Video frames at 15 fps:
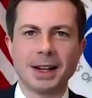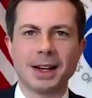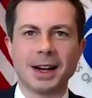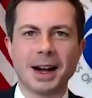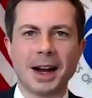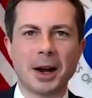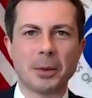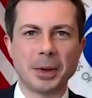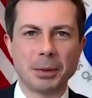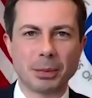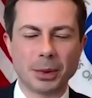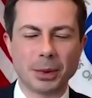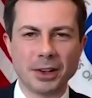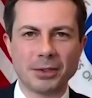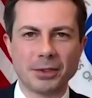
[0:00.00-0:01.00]
I'll be
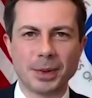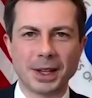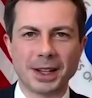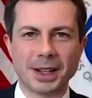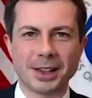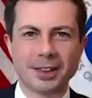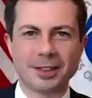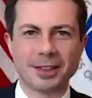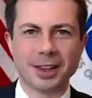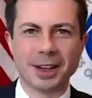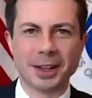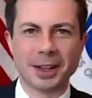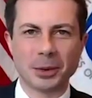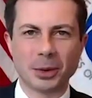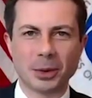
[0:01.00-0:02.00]
brief because
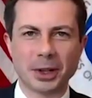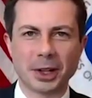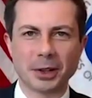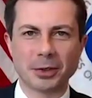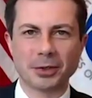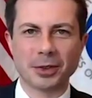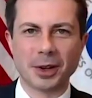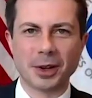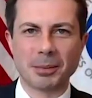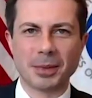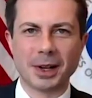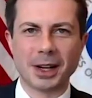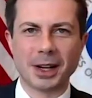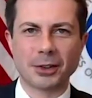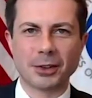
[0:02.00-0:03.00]
you will hear
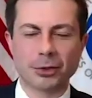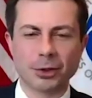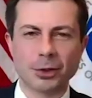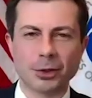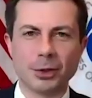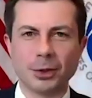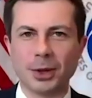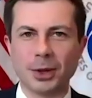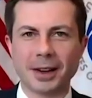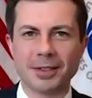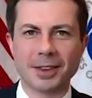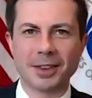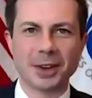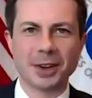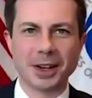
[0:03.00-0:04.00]
from true
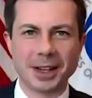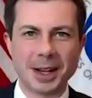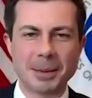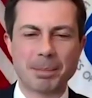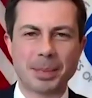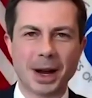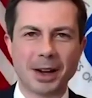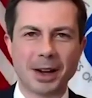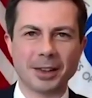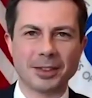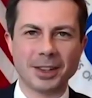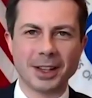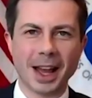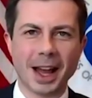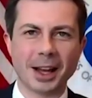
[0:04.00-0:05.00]
and very deep
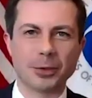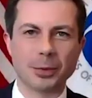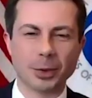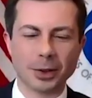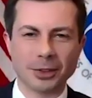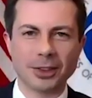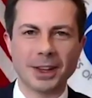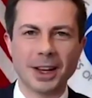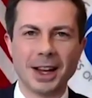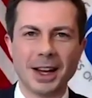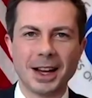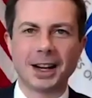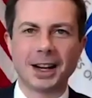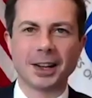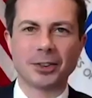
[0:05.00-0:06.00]
policy experts
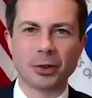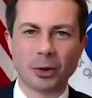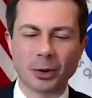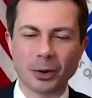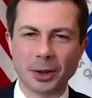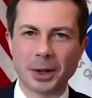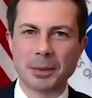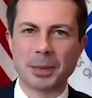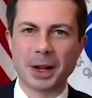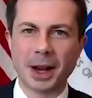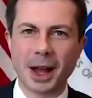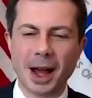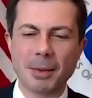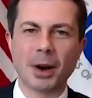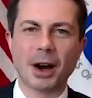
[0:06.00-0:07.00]
shortly,
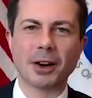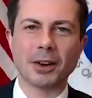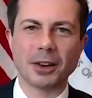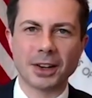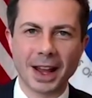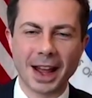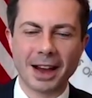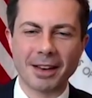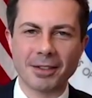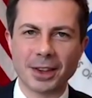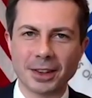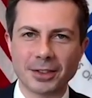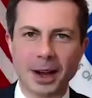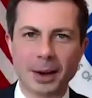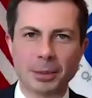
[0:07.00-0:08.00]
but I'm honored to have
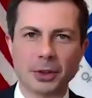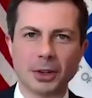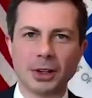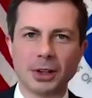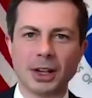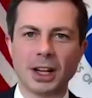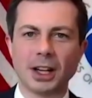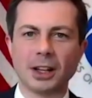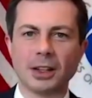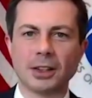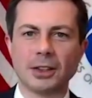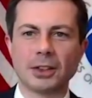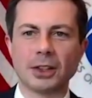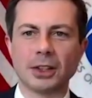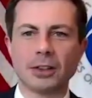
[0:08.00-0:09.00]
this opportunity
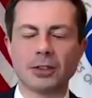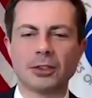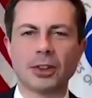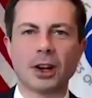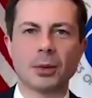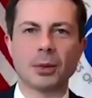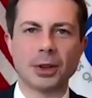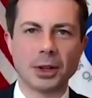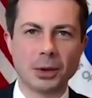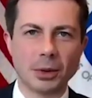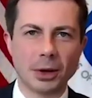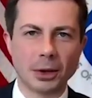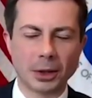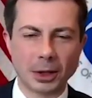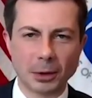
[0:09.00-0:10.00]
to share with
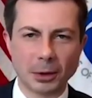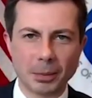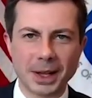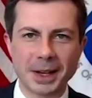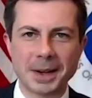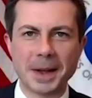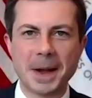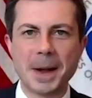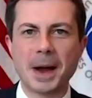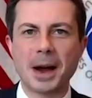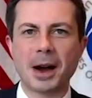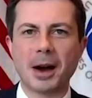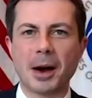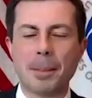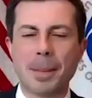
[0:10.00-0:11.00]
you a little bit
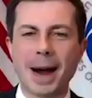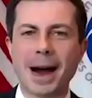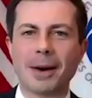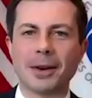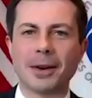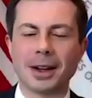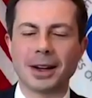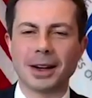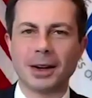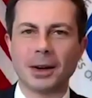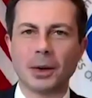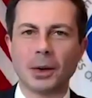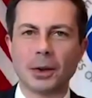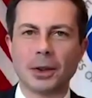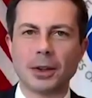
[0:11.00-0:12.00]

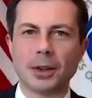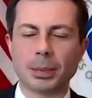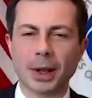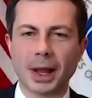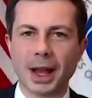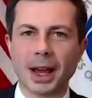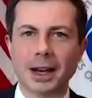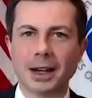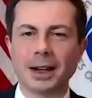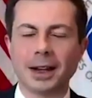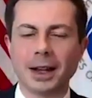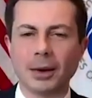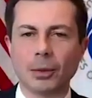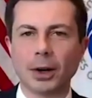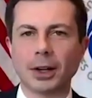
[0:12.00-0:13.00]
about this plan
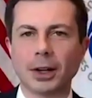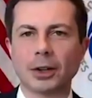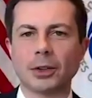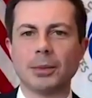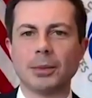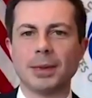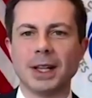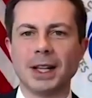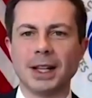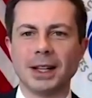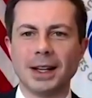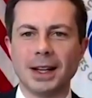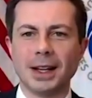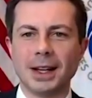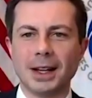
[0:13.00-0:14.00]
and what it could mean.
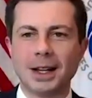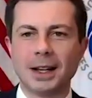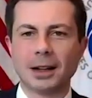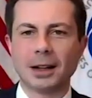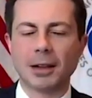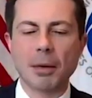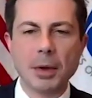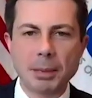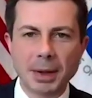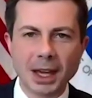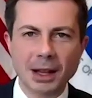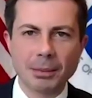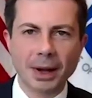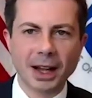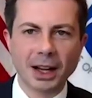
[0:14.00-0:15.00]
Let me
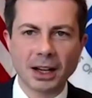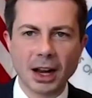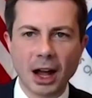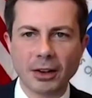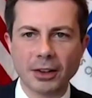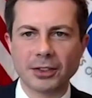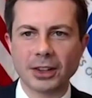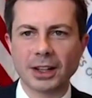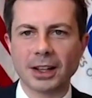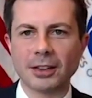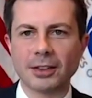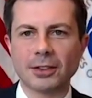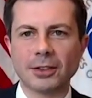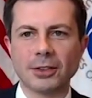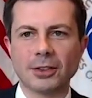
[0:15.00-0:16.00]
begin by acknowledging,
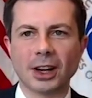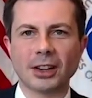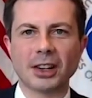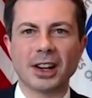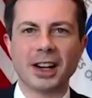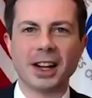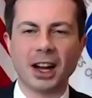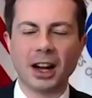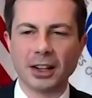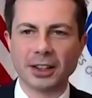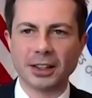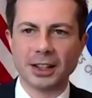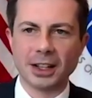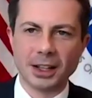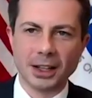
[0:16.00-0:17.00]
as Secretary
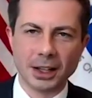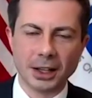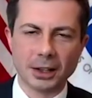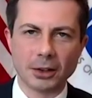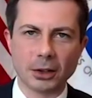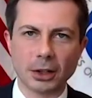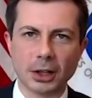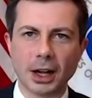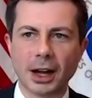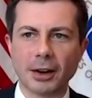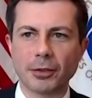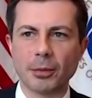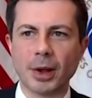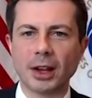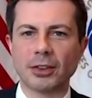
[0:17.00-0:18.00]
Holland did in her
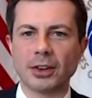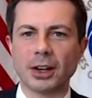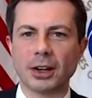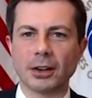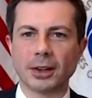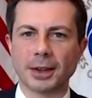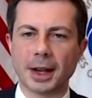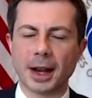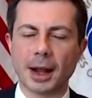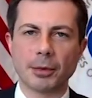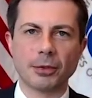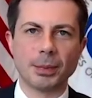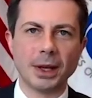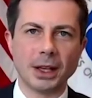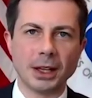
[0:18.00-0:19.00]
confirmation hearing, that I'm
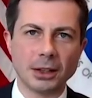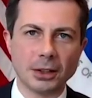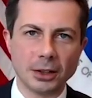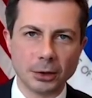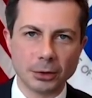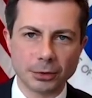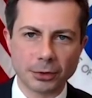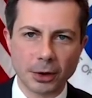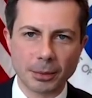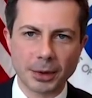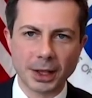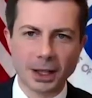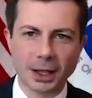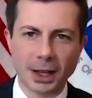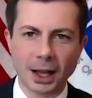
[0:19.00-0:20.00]
speaking to you from
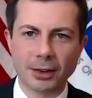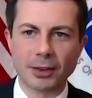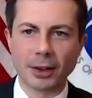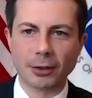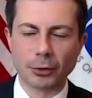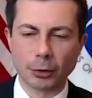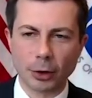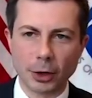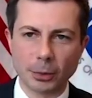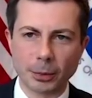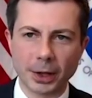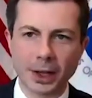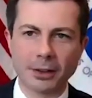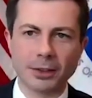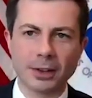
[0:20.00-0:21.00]
the ancestral
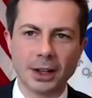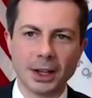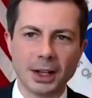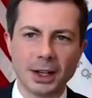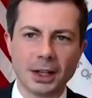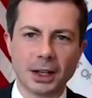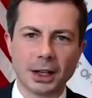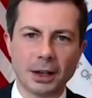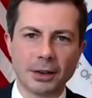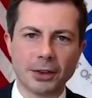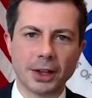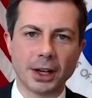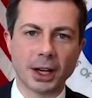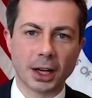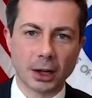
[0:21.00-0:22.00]
homelands
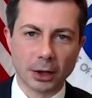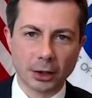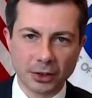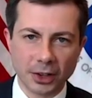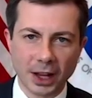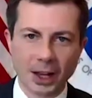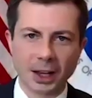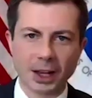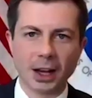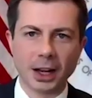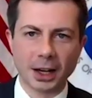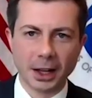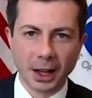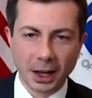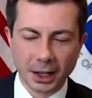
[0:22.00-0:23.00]
of the Nacotchtank,
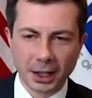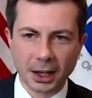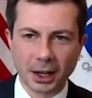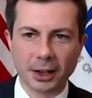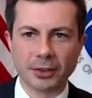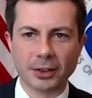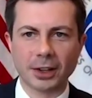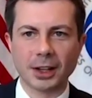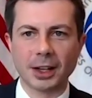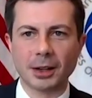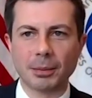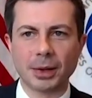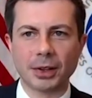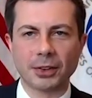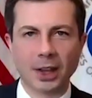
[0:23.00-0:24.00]
Anacostan,
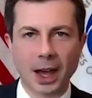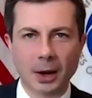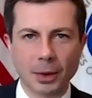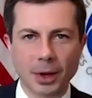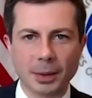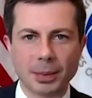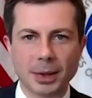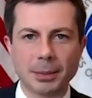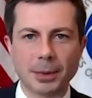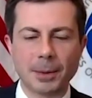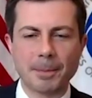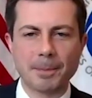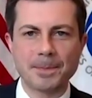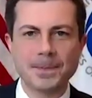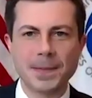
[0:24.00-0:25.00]
and Piscataway
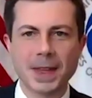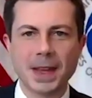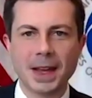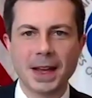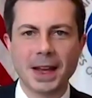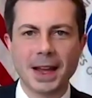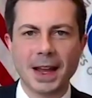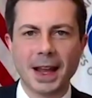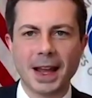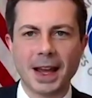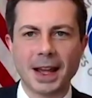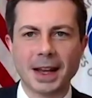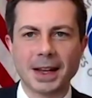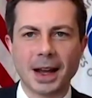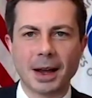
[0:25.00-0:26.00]
people.
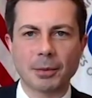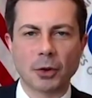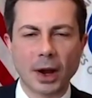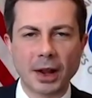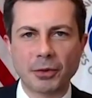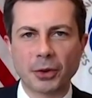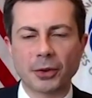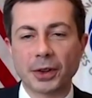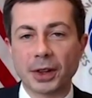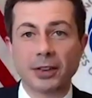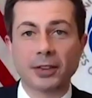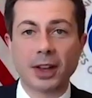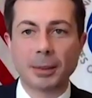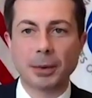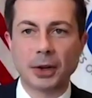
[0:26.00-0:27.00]
And I'm grateful for
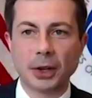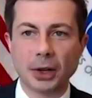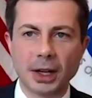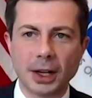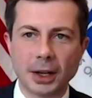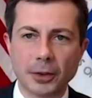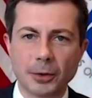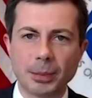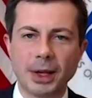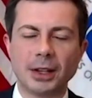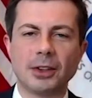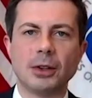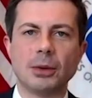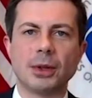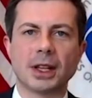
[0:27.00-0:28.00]
this opportunity to
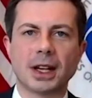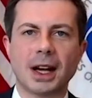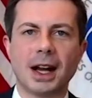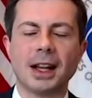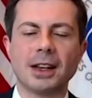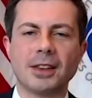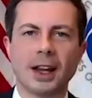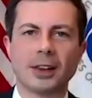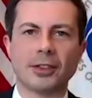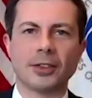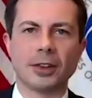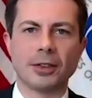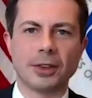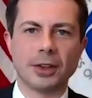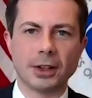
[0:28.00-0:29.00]
speak to you in the
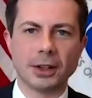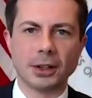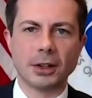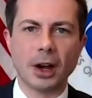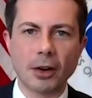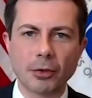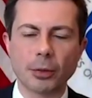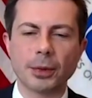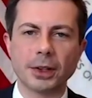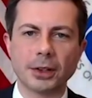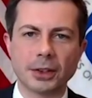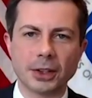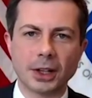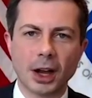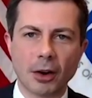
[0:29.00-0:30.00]
context of the
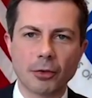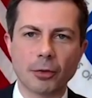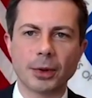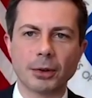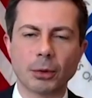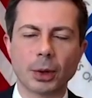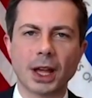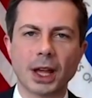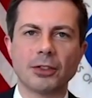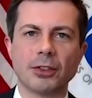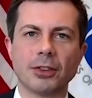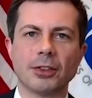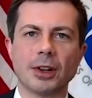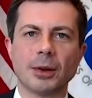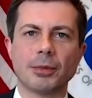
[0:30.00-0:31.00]
government-to-government
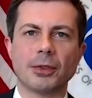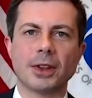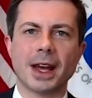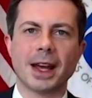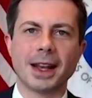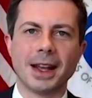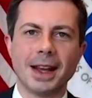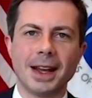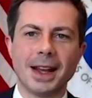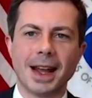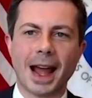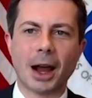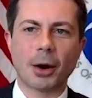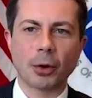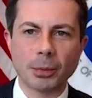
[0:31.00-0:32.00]
relationships that
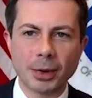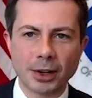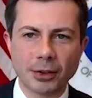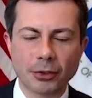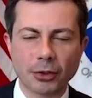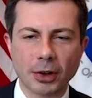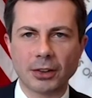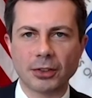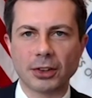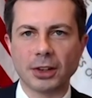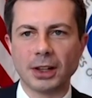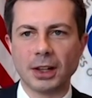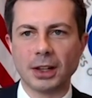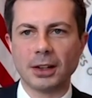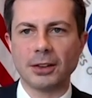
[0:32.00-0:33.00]
our
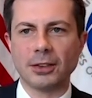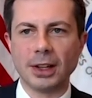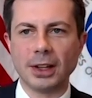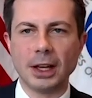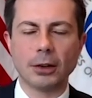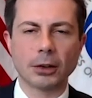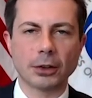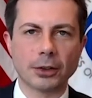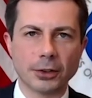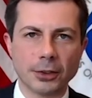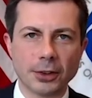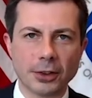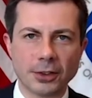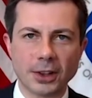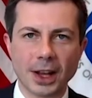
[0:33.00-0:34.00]
administration is eager to
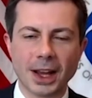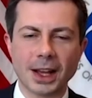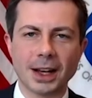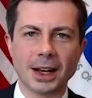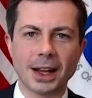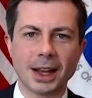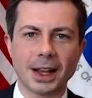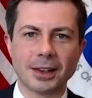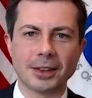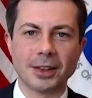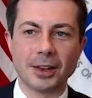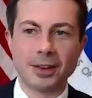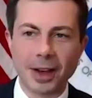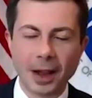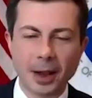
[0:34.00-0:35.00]
sustain and
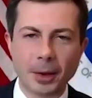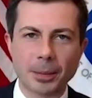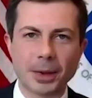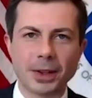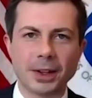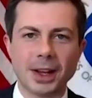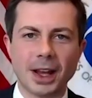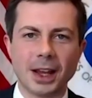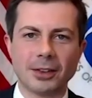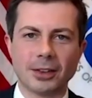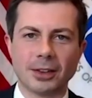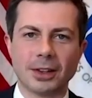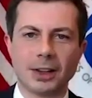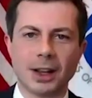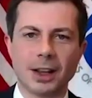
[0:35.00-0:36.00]
to develop in the
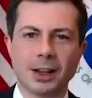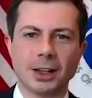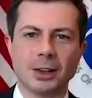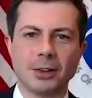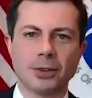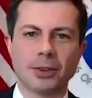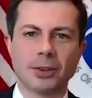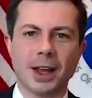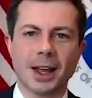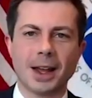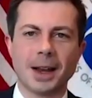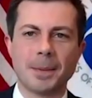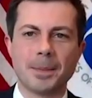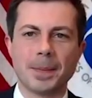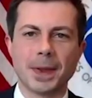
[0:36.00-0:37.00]
days and the years ahead.